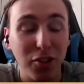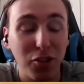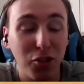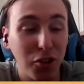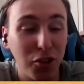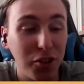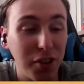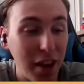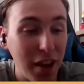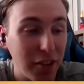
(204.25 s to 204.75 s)

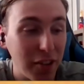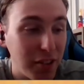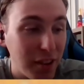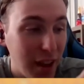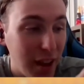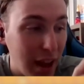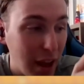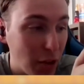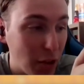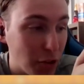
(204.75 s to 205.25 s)
It just
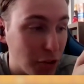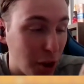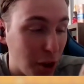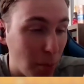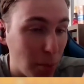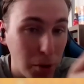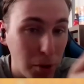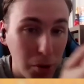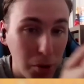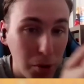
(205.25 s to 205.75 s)
says
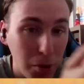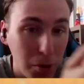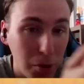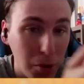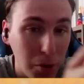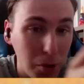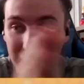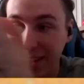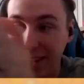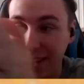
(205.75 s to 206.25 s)

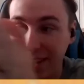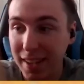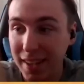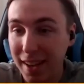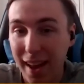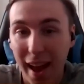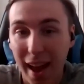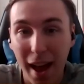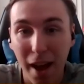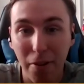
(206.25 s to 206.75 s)

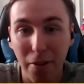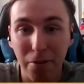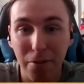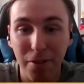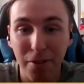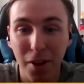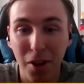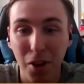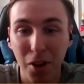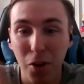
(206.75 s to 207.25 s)
WTF,
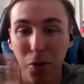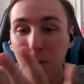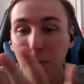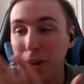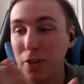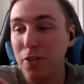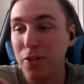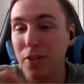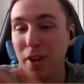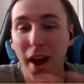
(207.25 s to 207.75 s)

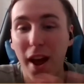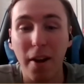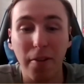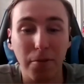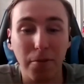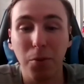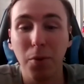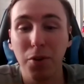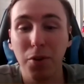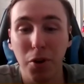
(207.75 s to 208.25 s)
which
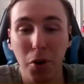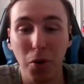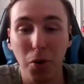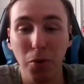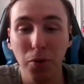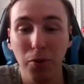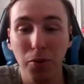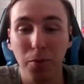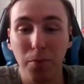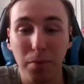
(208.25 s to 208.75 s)
everyone
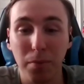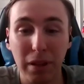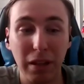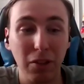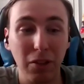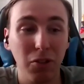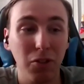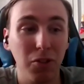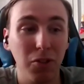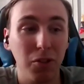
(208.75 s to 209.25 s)
knows
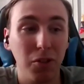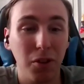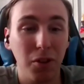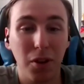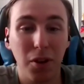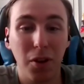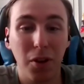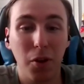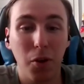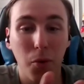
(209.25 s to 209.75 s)
means
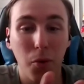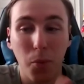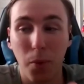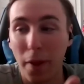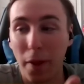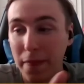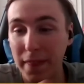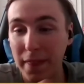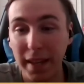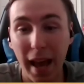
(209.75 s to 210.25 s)

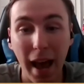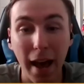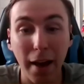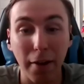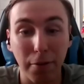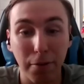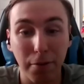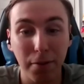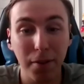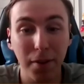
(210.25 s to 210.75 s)
what the
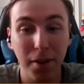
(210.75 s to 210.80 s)
F.